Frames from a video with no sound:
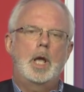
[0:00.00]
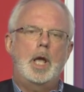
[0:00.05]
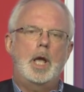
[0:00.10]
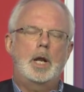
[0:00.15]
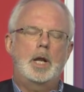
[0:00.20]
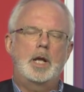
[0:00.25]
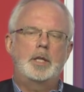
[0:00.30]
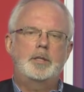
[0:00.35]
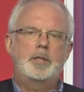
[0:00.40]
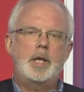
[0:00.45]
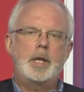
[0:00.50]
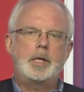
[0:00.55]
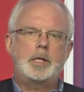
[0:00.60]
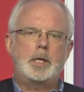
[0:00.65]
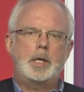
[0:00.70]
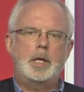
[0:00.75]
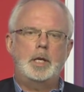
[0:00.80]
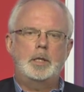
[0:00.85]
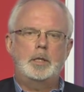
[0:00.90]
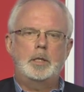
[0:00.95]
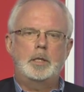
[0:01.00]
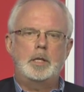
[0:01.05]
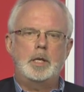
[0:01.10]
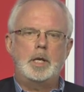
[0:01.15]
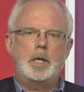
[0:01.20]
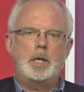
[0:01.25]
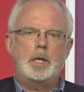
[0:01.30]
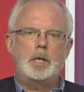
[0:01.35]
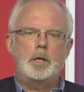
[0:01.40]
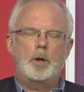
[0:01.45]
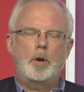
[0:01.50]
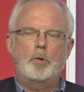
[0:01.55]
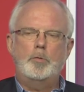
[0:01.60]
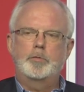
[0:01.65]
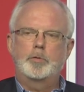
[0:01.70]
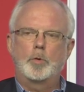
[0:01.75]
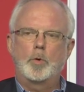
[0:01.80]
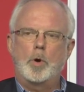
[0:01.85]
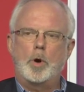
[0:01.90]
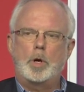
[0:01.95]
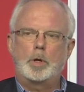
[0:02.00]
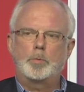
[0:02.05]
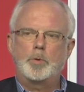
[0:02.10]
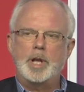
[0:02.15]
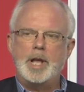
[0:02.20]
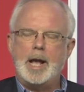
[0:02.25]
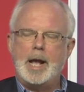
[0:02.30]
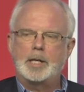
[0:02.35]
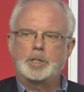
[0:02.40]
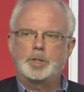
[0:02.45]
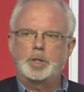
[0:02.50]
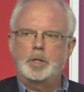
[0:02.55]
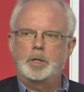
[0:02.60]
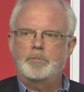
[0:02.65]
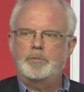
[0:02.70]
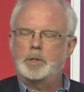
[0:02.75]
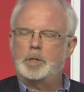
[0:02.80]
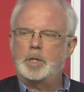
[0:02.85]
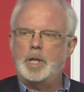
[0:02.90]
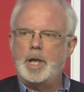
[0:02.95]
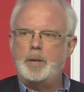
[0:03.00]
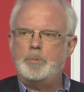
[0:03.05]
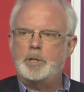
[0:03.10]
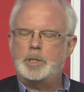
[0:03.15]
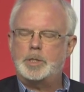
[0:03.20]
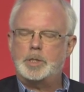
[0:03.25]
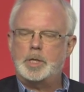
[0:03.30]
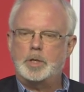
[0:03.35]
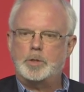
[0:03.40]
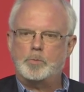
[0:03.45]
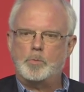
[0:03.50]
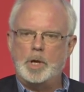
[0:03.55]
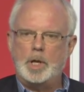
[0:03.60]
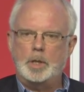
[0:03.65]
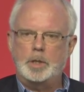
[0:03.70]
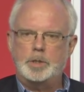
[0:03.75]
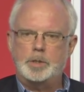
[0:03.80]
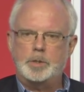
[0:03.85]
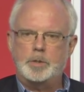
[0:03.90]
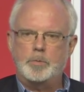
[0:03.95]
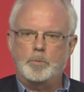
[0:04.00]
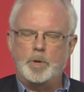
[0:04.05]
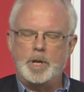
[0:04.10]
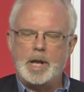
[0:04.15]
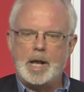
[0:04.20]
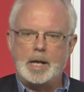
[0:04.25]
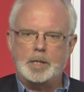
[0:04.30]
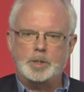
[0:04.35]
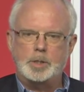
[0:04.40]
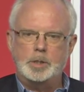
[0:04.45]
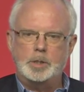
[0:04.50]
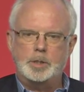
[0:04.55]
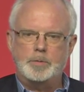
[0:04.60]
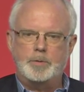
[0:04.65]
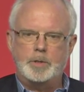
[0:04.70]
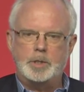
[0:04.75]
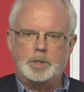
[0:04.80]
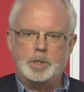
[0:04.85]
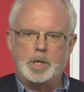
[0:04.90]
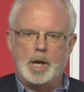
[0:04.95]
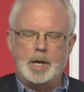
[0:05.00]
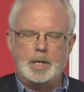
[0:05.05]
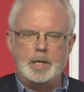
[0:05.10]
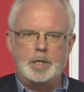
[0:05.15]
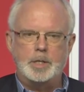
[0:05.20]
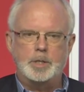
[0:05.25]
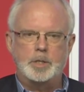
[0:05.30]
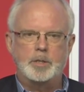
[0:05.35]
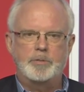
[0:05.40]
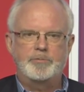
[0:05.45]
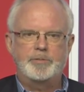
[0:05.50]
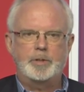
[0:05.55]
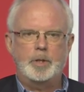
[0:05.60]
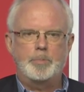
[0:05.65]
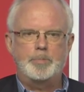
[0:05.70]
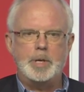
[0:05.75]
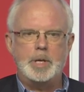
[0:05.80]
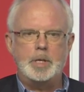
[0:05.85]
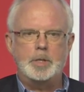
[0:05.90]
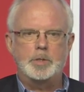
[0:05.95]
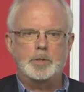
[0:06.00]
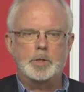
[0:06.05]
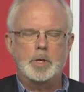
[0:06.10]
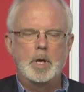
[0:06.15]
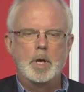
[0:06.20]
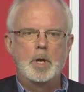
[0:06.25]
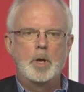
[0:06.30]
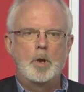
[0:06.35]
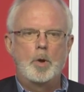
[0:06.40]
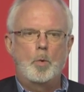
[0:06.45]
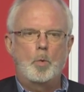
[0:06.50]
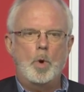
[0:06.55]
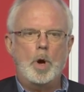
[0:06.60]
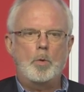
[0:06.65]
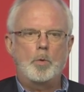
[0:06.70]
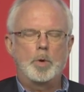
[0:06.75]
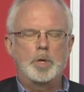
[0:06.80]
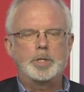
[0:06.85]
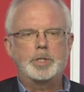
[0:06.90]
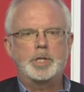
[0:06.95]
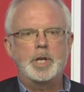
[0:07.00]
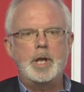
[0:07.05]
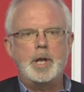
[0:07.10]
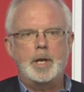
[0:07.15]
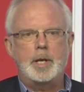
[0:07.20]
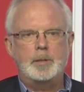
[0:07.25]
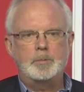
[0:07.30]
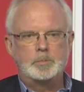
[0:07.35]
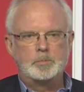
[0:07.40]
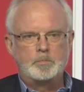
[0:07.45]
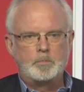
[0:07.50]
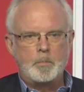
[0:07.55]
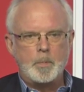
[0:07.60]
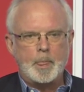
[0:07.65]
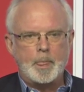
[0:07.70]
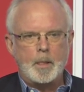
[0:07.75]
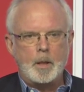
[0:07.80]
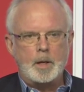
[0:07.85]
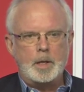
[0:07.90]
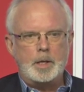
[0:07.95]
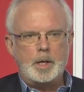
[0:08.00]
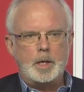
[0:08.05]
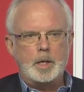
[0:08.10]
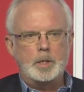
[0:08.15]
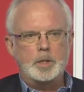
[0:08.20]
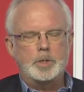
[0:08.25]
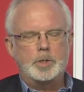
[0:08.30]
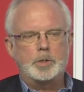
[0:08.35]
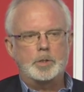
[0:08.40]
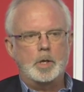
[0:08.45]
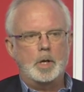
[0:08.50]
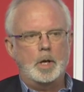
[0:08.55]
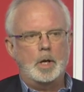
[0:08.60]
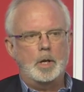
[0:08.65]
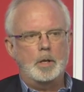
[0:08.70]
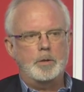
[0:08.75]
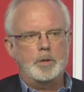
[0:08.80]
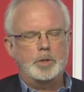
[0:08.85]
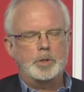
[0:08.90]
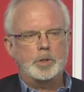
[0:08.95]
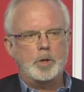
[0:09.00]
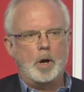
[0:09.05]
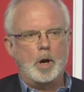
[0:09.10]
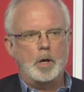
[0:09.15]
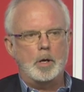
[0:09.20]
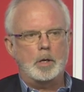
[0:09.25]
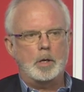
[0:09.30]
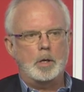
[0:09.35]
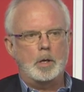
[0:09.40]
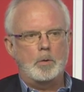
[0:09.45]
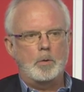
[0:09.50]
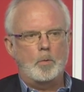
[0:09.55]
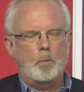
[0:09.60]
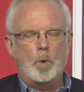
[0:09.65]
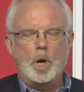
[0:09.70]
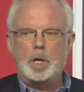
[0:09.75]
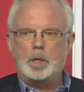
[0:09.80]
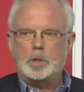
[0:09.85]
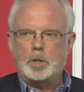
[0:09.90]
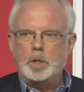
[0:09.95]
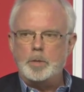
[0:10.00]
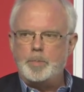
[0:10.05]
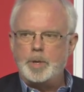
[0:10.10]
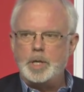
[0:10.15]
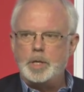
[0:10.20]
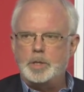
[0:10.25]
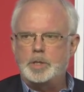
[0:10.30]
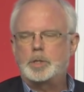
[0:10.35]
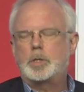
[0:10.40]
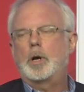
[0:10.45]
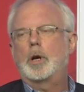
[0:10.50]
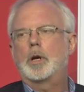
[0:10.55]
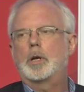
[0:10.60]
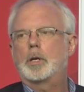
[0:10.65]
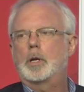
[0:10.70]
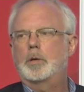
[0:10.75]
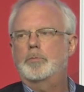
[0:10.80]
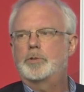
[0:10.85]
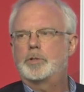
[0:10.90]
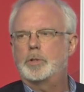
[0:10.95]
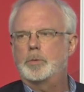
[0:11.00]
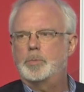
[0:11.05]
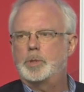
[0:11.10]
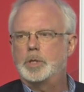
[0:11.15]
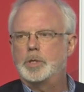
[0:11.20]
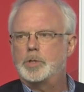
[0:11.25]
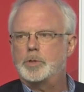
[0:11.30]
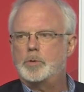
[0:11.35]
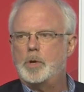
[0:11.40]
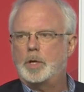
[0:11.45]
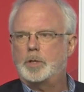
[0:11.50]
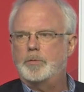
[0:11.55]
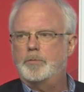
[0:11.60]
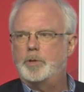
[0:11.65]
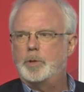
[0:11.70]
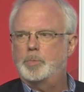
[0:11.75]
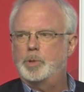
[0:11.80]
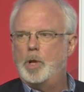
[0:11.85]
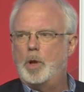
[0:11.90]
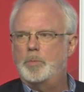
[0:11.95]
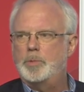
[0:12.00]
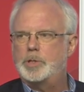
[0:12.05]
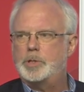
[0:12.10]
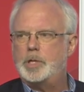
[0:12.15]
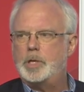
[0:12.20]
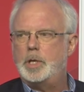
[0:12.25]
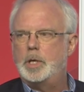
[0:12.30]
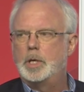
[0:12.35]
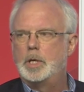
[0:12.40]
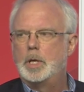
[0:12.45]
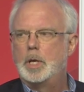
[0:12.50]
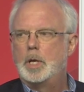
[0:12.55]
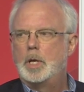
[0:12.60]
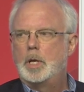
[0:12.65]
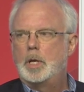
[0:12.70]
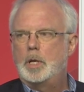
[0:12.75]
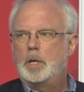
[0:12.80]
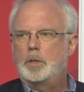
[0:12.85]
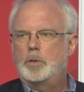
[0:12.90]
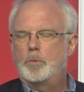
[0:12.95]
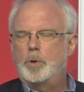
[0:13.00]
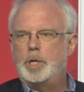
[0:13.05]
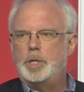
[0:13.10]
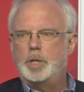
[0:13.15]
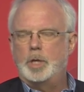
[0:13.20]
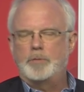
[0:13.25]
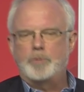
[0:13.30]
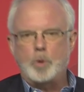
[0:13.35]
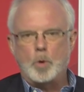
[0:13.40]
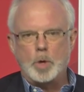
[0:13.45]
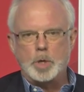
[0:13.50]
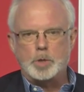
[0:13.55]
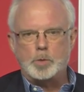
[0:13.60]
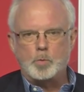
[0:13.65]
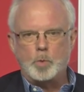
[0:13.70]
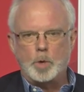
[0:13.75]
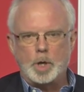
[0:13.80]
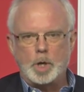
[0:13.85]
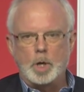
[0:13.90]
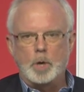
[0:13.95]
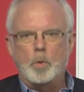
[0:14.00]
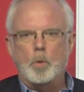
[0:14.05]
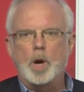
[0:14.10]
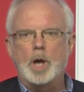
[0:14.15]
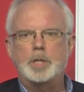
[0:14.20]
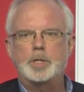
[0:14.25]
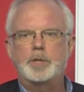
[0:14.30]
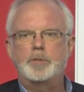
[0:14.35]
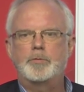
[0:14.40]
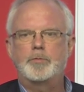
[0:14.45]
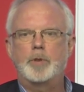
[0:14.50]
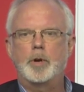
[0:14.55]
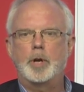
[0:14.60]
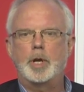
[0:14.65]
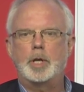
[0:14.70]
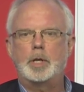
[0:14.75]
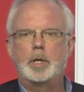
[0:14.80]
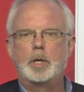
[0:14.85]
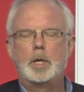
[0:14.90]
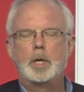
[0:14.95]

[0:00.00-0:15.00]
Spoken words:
And I think in the overall reaction of the claimants, as well as the reactions of the Chinese and the Philippines, what we're seeing is what could be the start of some constructive diplomacy in the region. Of course, we're going to watch it very,